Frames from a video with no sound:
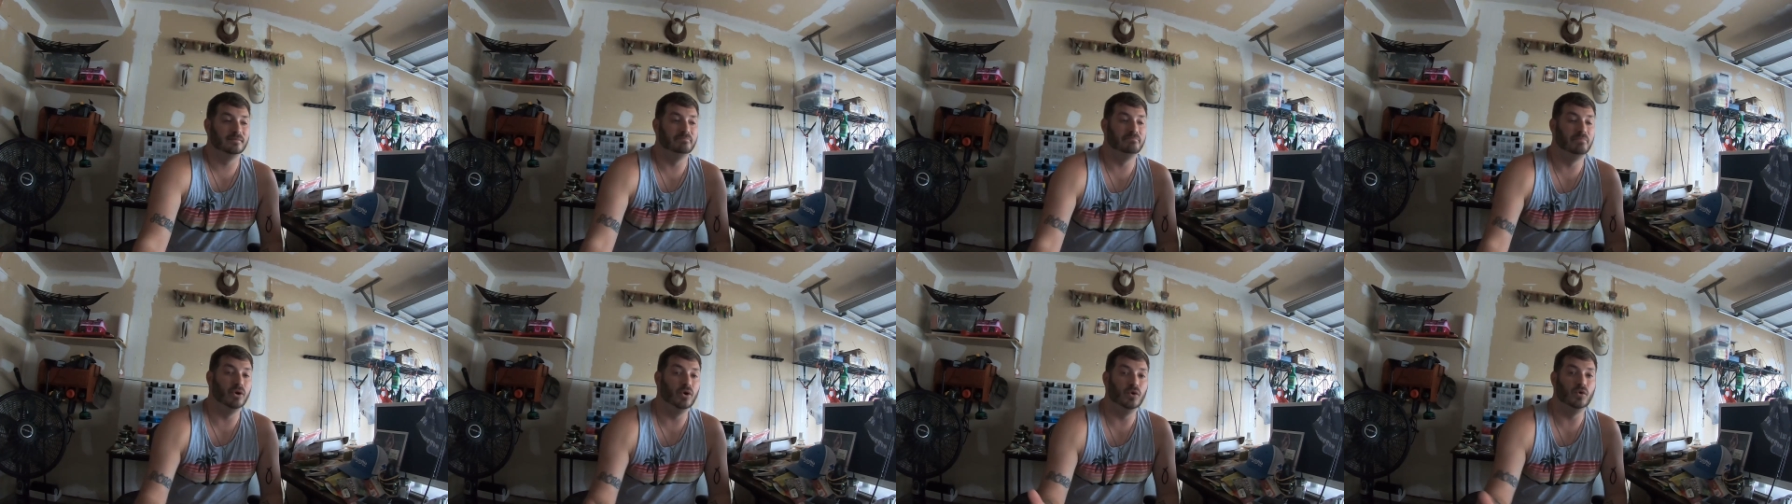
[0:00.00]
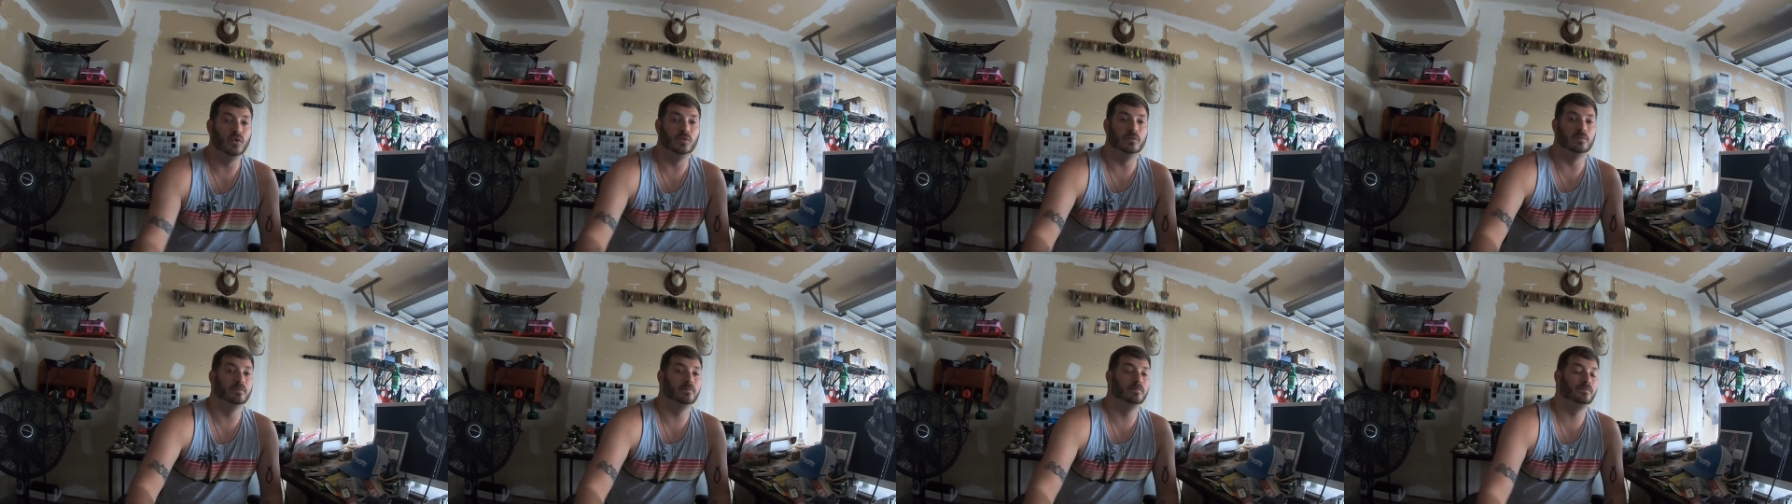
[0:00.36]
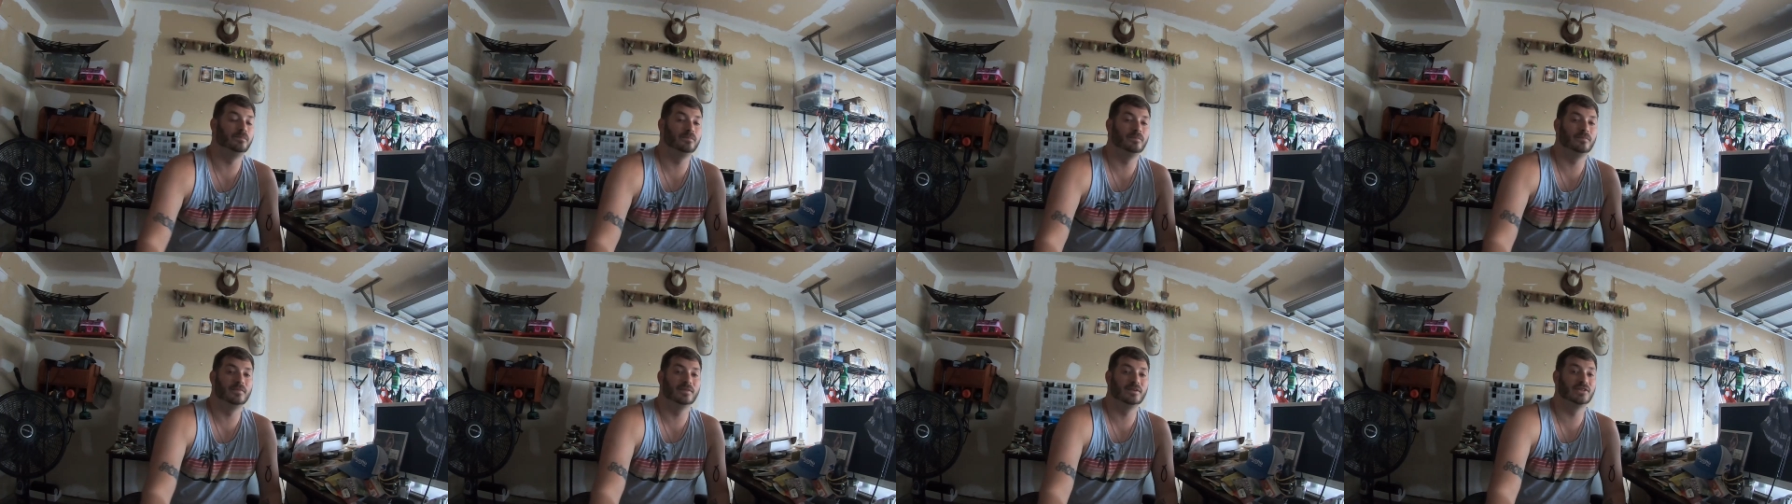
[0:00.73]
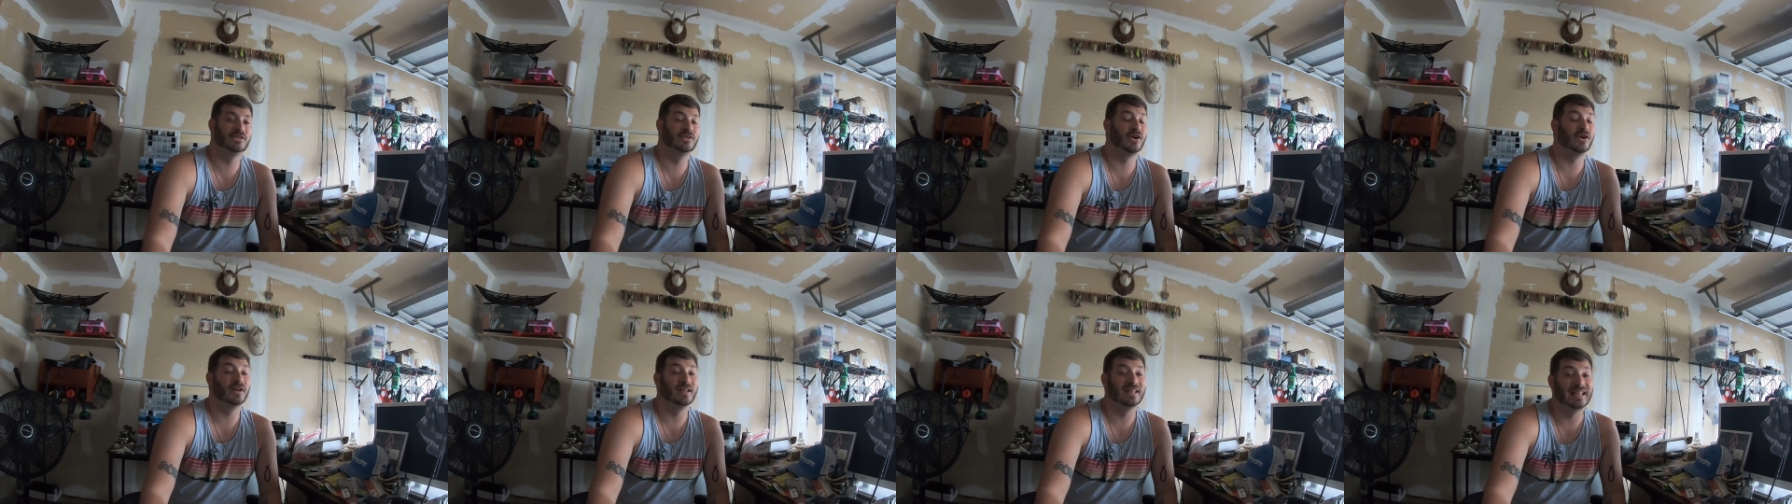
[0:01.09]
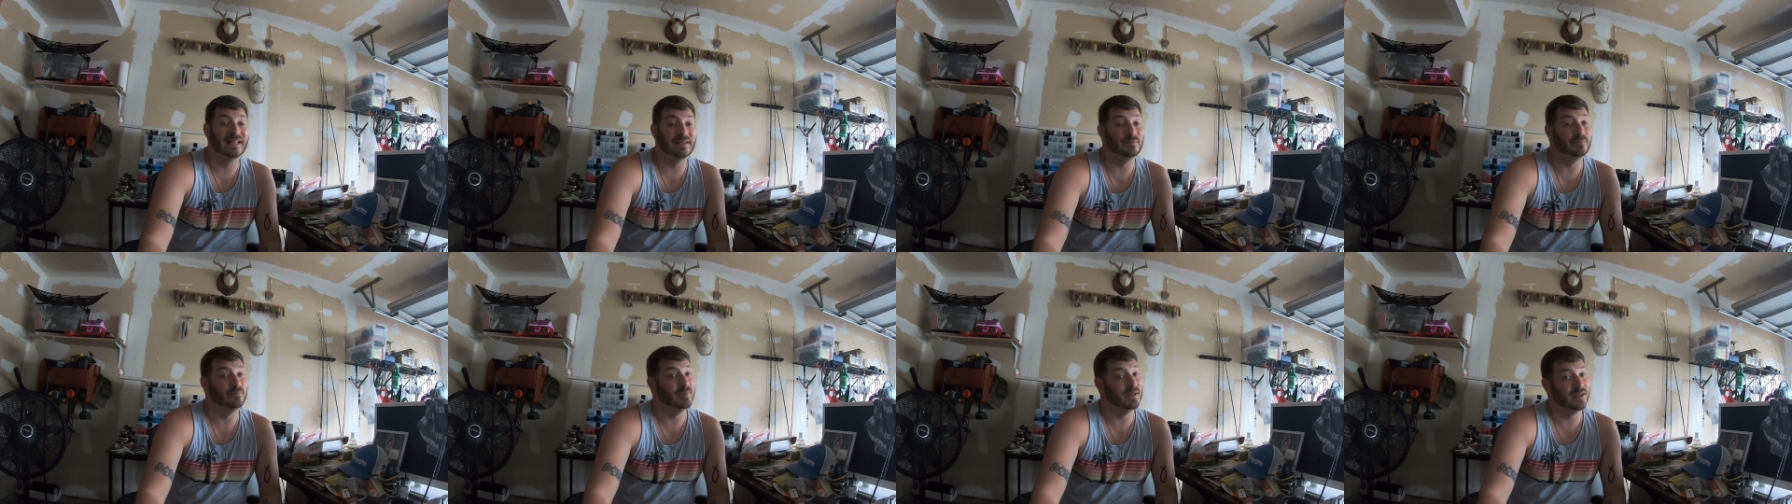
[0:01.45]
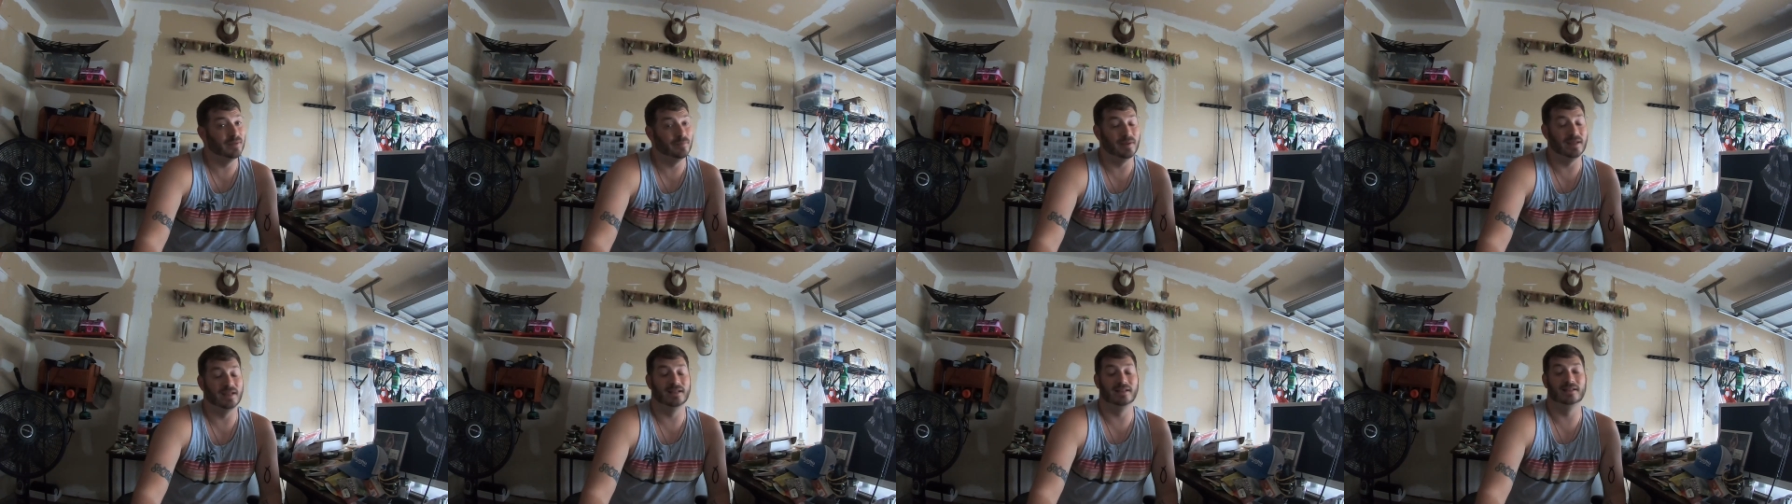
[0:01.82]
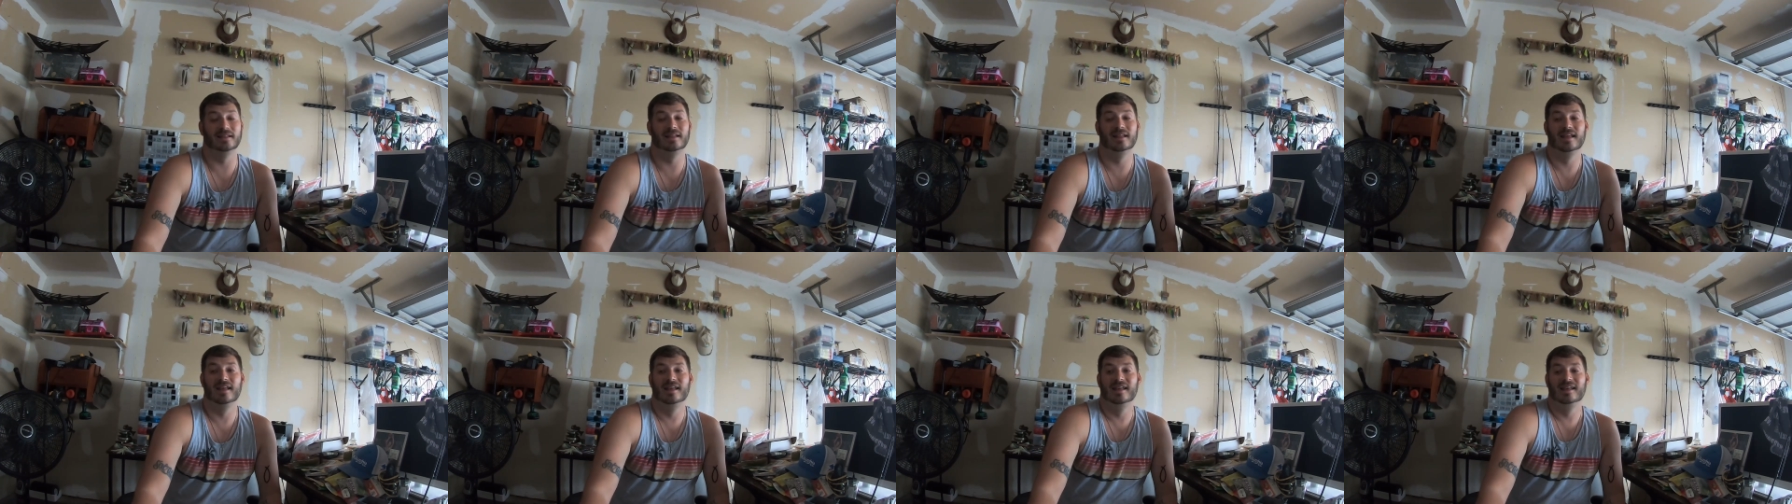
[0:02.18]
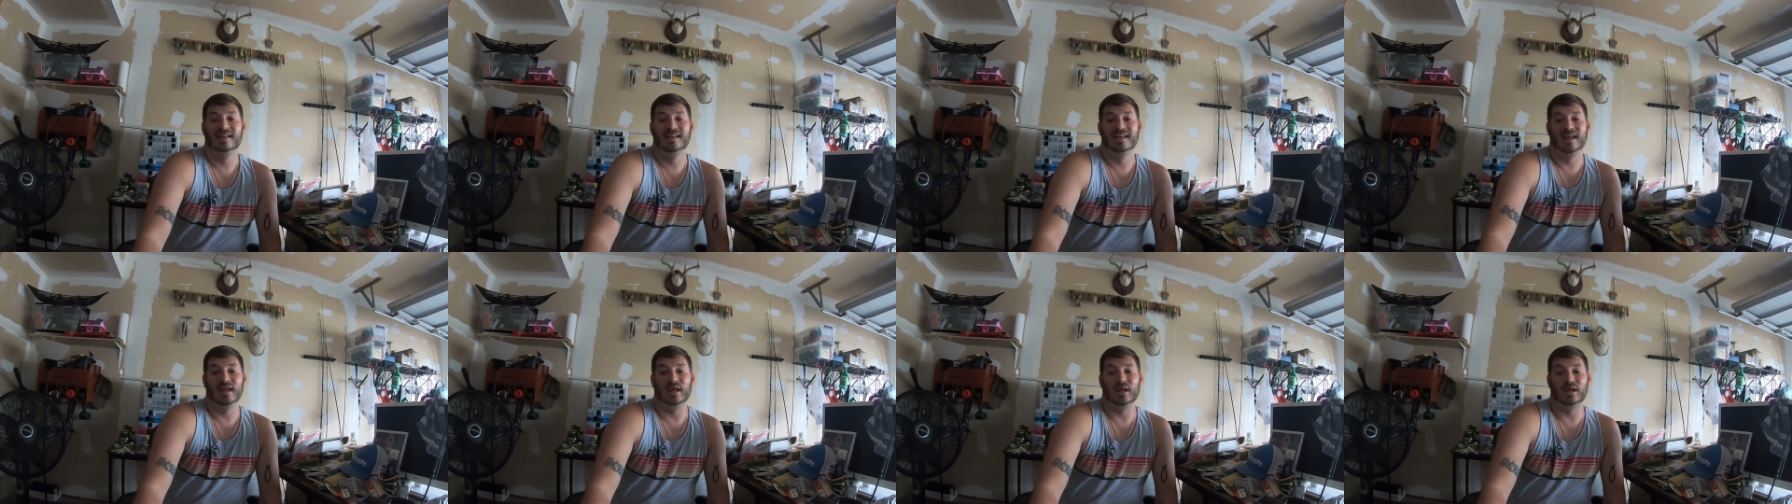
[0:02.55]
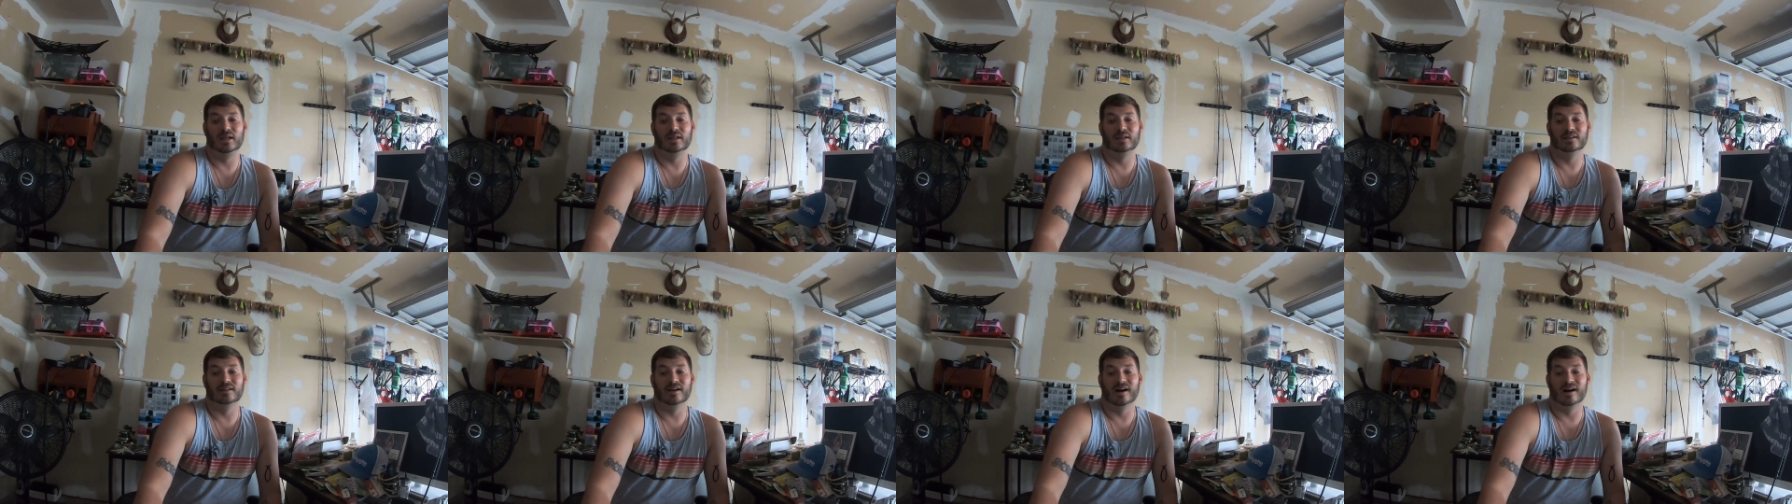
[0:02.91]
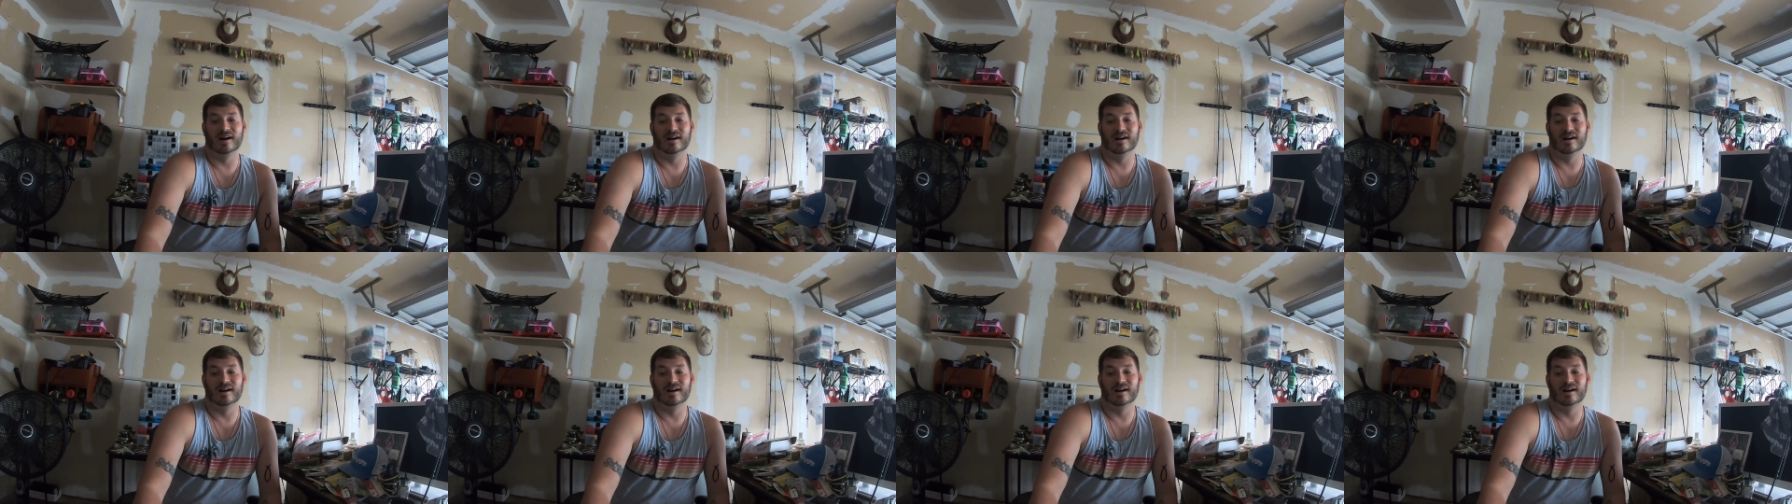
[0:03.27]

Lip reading: Boom, started getting bit, man. And